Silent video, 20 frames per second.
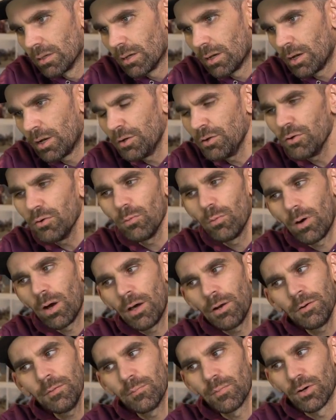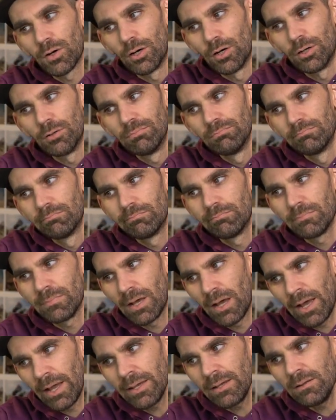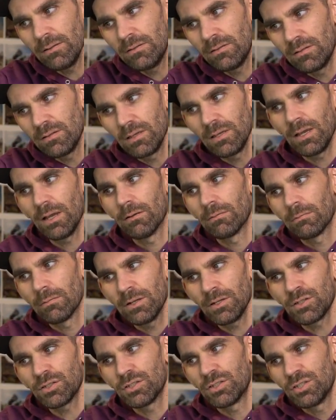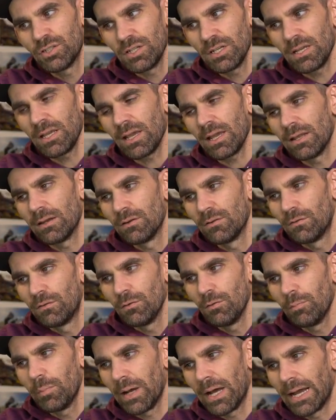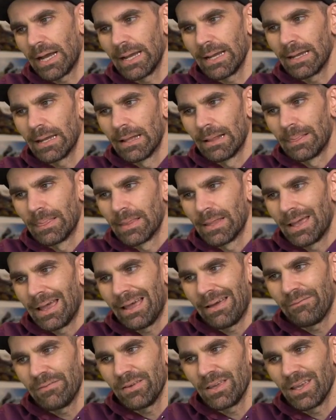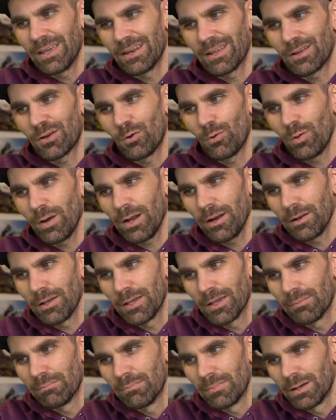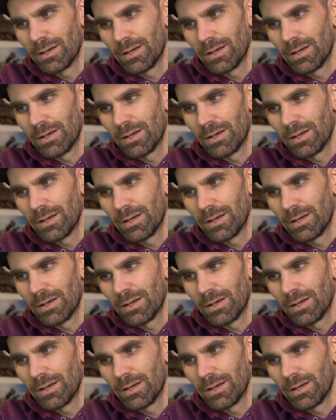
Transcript: Underwater ball, I could see a rich sheik in Dubai having an aquarium